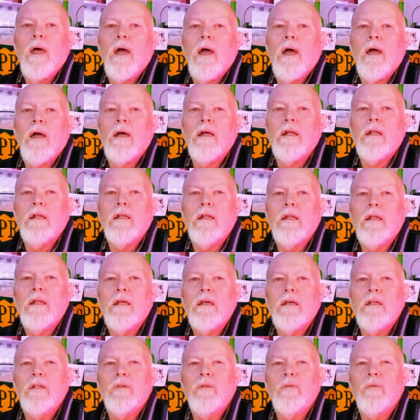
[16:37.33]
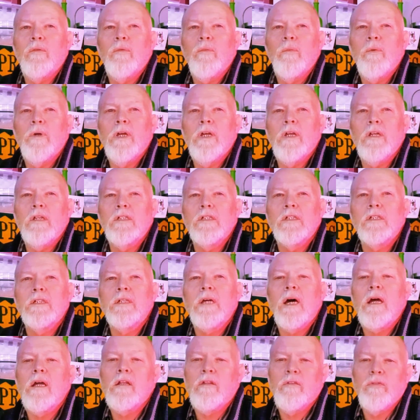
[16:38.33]
And we
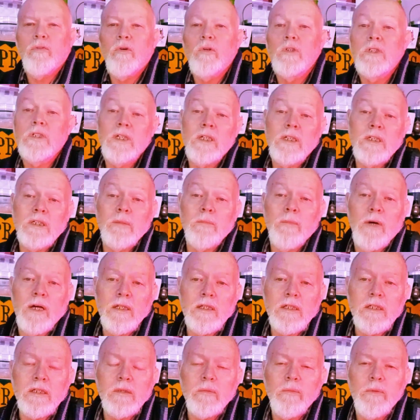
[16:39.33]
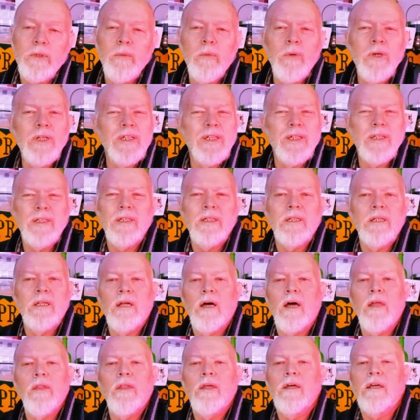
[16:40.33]
stayed for 6 months. We wanted
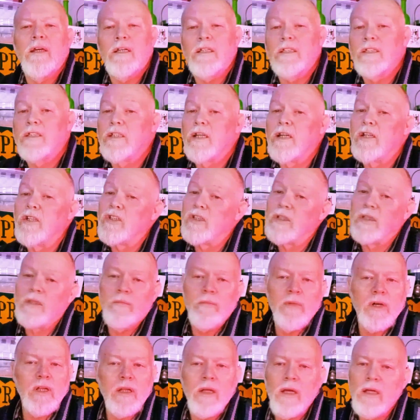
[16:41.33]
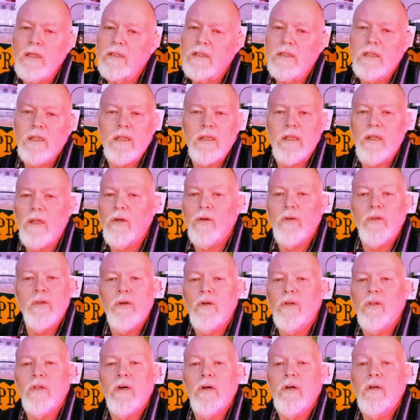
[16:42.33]
another extension, but they said, no,
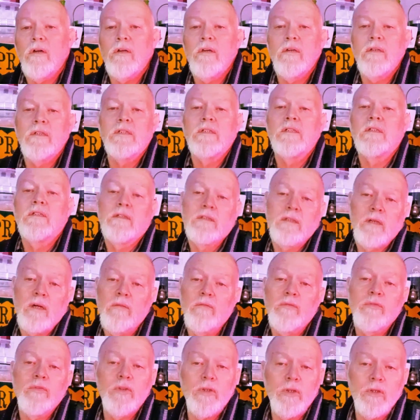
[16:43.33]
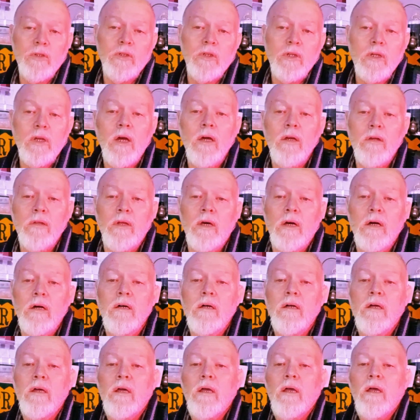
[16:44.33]
it's time for you to go
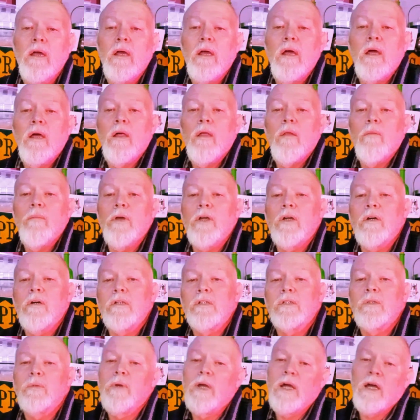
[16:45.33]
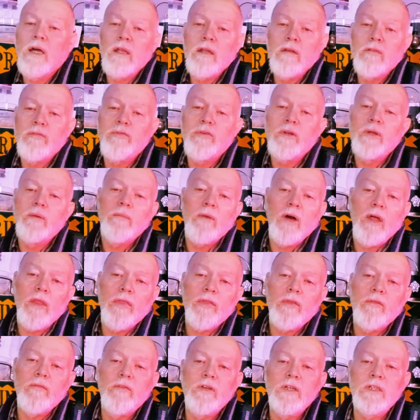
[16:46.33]
now, because we had a
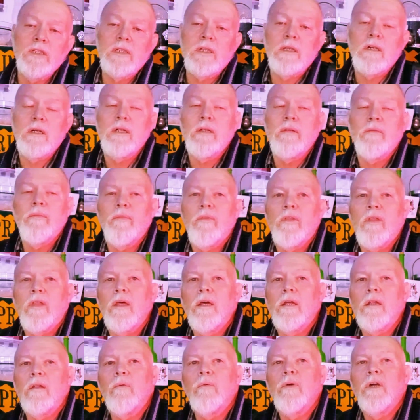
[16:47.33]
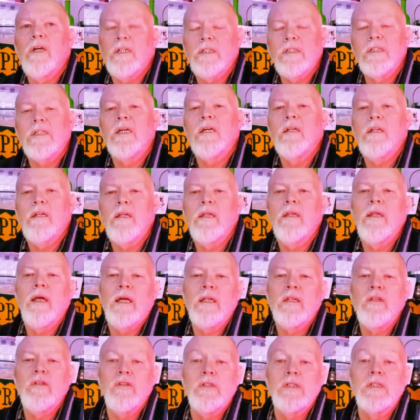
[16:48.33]
3-month visa, and then we extended
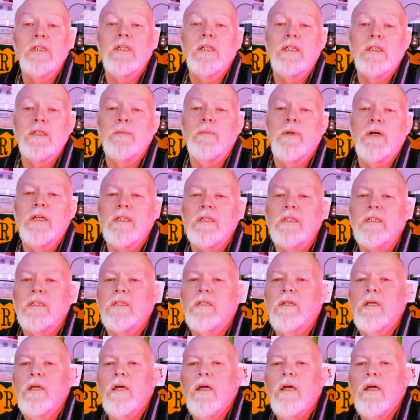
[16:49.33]
that to 6 months.